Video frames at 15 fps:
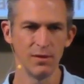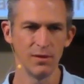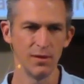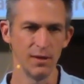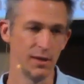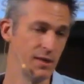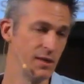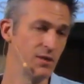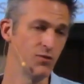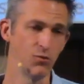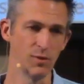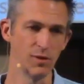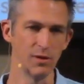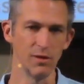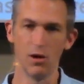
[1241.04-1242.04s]
and in
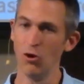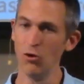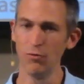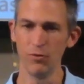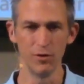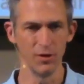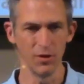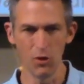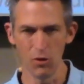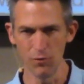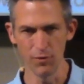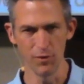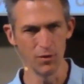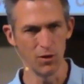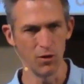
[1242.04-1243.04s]
Israel over and
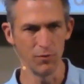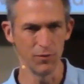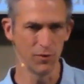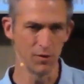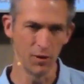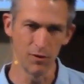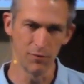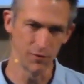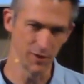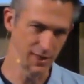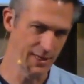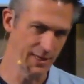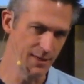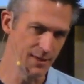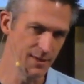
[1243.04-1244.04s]
over and over and over
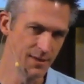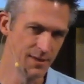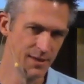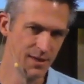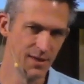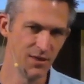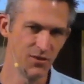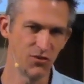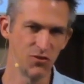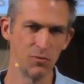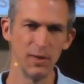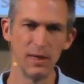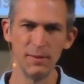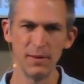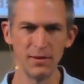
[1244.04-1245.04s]
again. So
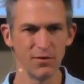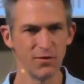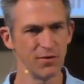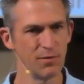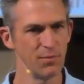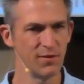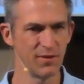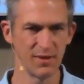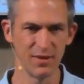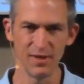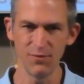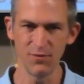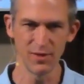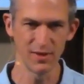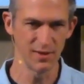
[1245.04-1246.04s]
maybe there's some
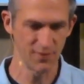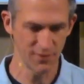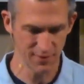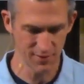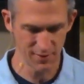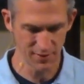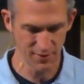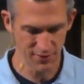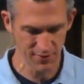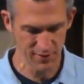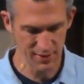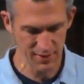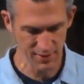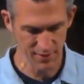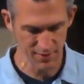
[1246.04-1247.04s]
significance to these
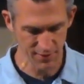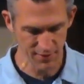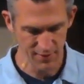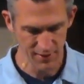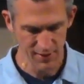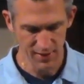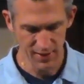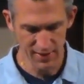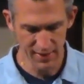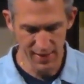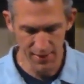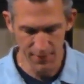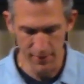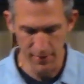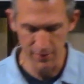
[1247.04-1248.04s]
things,
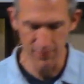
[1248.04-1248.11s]
again, that are